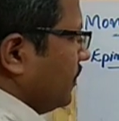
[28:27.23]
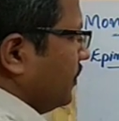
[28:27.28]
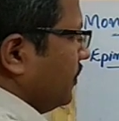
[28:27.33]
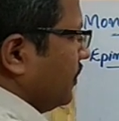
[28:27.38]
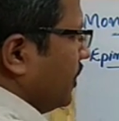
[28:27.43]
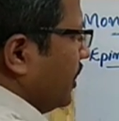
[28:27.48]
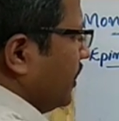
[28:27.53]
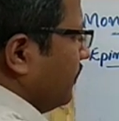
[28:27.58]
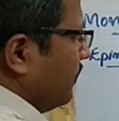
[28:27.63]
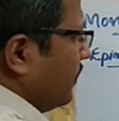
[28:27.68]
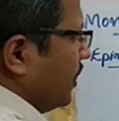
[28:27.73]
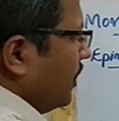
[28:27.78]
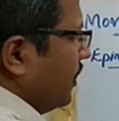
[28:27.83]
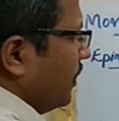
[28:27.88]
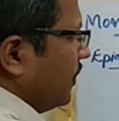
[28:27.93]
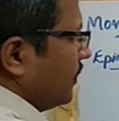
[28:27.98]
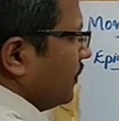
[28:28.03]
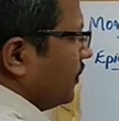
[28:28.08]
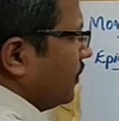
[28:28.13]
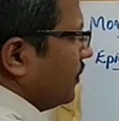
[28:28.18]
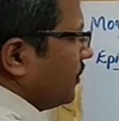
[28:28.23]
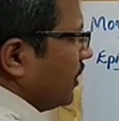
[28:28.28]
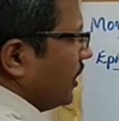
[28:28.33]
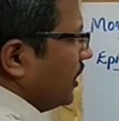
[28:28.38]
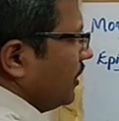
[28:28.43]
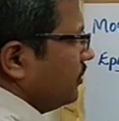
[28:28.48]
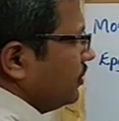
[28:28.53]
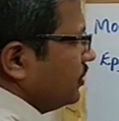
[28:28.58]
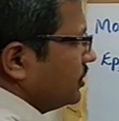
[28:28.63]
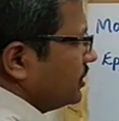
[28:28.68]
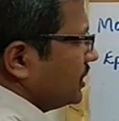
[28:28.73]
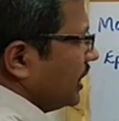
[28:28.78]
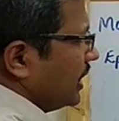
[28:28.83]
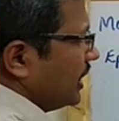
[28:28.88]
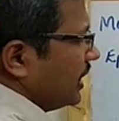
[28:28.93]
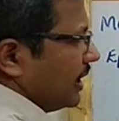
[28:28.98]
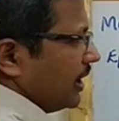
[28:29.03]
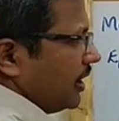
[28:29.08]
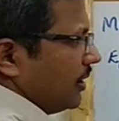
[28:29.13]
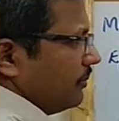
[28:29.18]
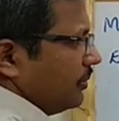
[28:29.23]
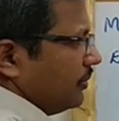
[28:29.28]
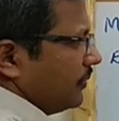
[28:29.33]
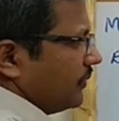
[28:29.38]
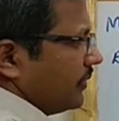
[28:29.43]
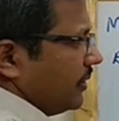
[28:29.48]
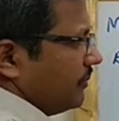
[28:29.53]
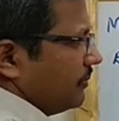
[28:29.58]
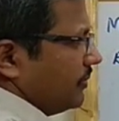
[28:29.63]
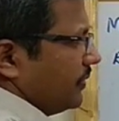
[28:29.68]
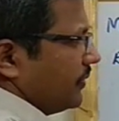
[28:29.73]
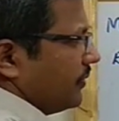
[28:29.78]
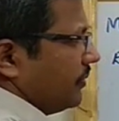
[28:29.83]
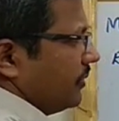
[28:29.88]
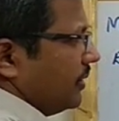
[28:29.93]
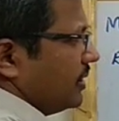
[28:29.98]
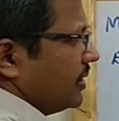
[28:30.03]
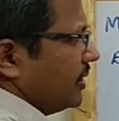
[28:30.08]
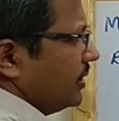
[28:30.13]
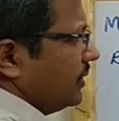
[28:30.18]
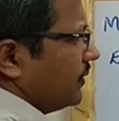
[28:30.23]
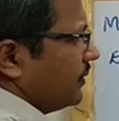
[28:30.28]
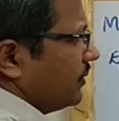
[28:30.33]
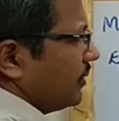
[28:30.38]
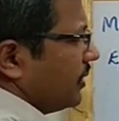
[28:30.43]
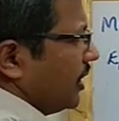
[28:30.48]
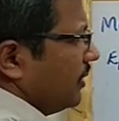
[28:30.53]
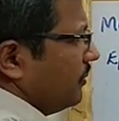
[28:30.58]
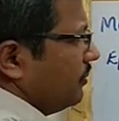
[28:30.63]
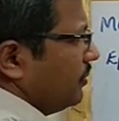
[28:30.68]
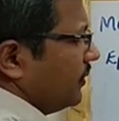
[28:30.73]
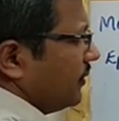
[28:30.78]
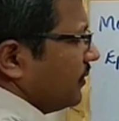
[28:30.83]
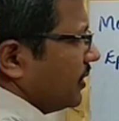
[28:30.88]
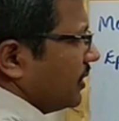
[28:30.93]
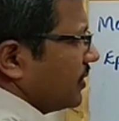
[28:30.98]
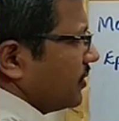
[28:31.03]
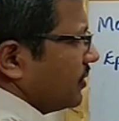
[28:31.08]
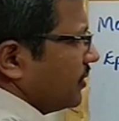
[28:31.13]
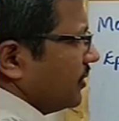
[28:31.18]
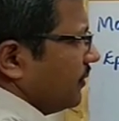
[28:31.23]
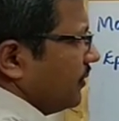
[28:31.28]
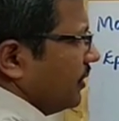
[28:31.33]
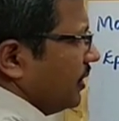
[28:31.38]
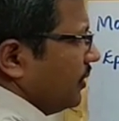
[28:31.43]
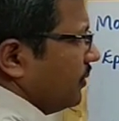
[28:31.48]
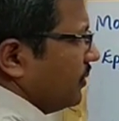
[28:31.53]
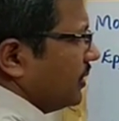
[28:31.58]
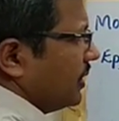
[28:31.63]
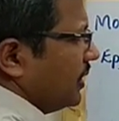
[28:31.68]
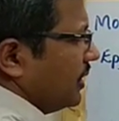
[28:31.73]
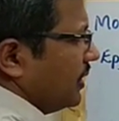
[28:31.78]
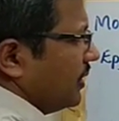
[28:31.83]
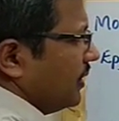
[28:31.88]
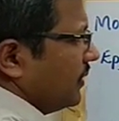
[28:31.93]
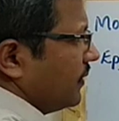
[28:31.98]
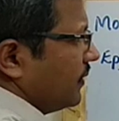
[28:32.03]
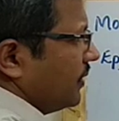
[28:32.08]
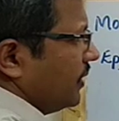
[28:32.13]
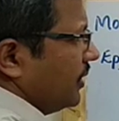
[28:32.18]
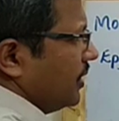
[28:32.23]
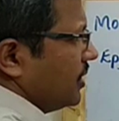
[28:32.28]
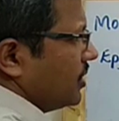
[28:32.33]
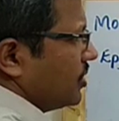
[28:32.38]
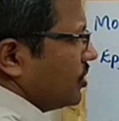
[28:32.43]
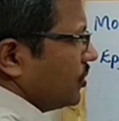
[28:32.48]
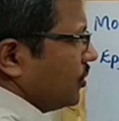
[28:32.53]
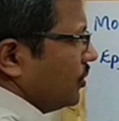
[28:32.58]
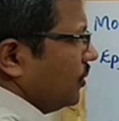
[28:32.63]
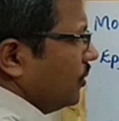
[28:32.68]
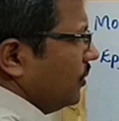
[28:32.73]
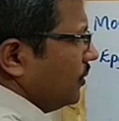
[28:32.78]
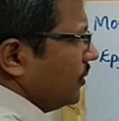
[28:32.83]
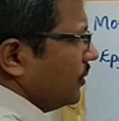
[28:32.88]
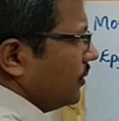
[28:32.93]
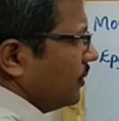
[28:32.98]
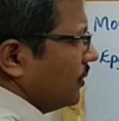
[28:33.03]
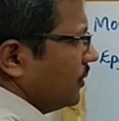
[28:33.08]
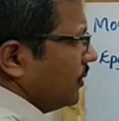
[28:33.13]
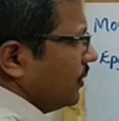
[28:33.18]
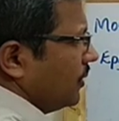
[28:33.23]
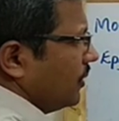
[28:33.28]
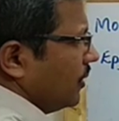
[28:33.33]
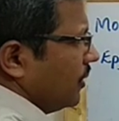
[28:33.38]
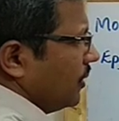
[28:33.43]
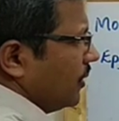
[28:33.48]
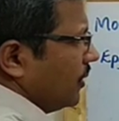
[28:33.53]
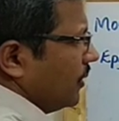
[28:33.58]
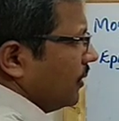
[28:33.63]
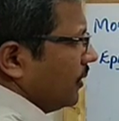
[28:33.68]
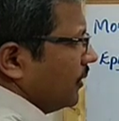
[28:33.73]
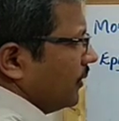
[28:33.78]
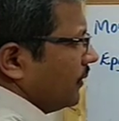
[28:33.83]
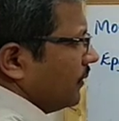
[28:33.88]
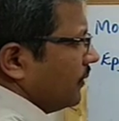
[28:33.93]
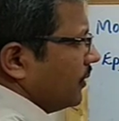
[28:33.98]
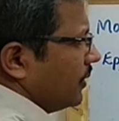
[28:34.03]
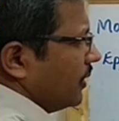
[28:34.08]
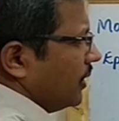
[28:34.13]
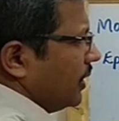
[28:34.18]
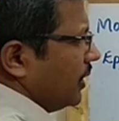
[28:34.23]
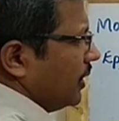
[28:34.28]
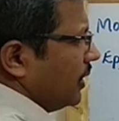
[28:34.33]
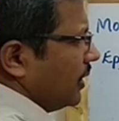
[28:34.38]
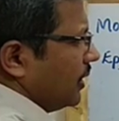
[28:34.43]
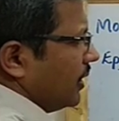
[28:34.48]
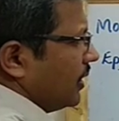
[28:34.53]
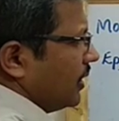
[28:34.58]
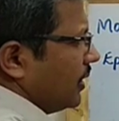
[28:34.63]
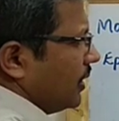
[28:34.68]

Okay, so ribose and arabinose I am just writing. So ribose structure, we know that the CHO, CHOH,